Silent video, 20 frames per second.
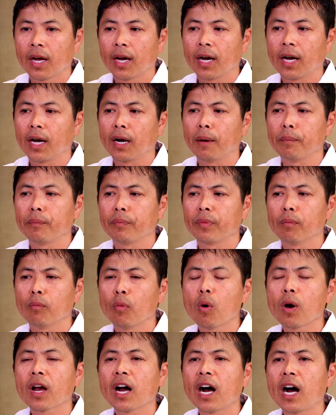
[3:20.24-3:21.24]
The
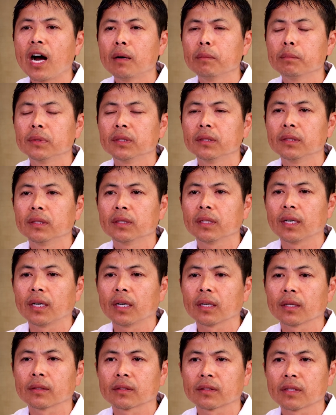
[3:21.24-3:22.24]
more common
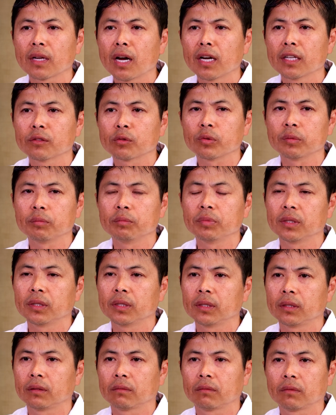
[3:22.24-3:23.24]
signs would
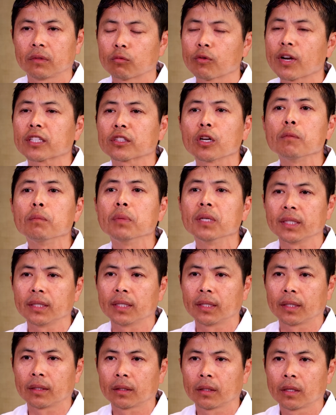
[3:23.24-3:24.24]
be rectal
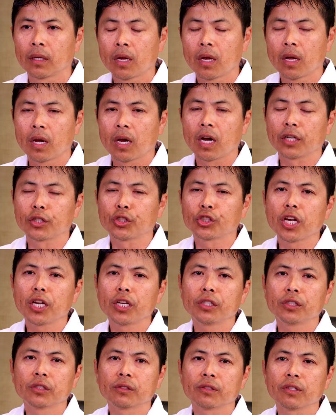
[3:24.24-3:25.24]
bleeding,
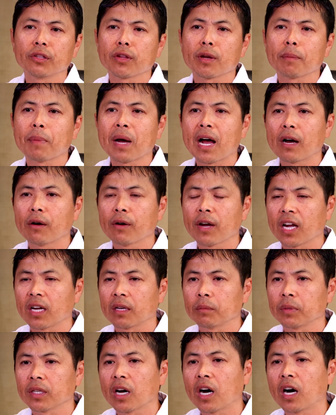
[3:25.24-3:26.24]
changes in the bowel
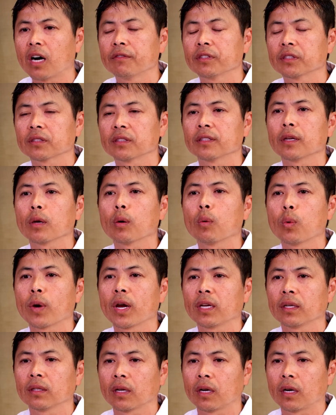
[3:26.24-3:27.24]
habit, obviously
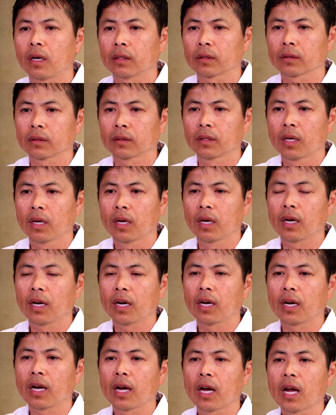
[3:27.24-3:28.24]
weight loss,
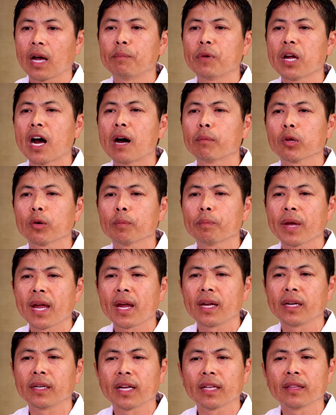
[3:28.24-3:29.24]
abdominal
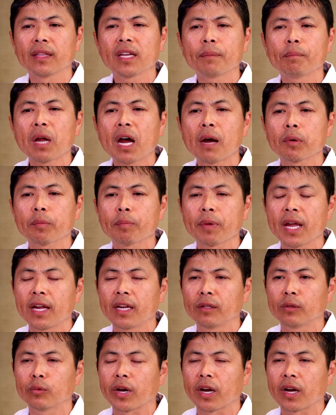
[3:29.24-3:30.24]
pain, and the abdominal
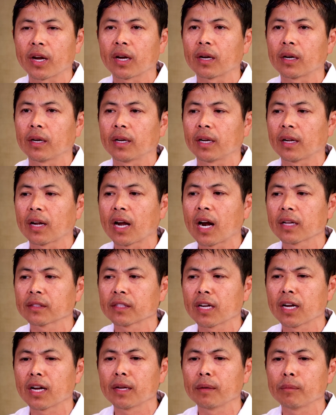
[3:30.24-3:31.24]
pain where a lot of
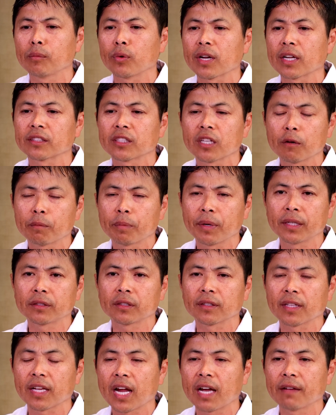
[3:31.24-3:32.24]
time when I tell
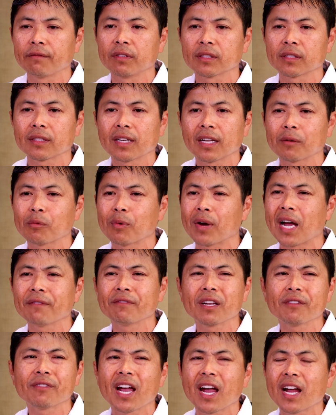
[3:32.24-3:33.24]
patients they have this, it's like, well, I've
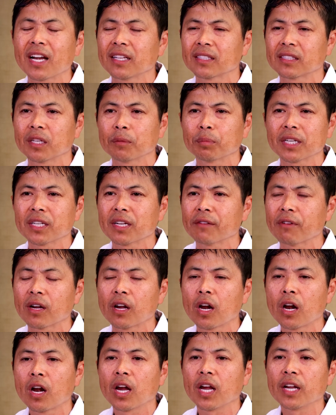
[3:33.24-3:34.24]
never had any symptoms,
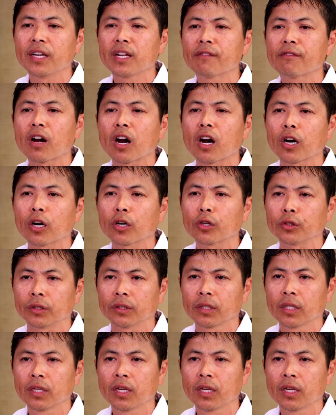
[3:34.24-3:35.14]
it never hurt.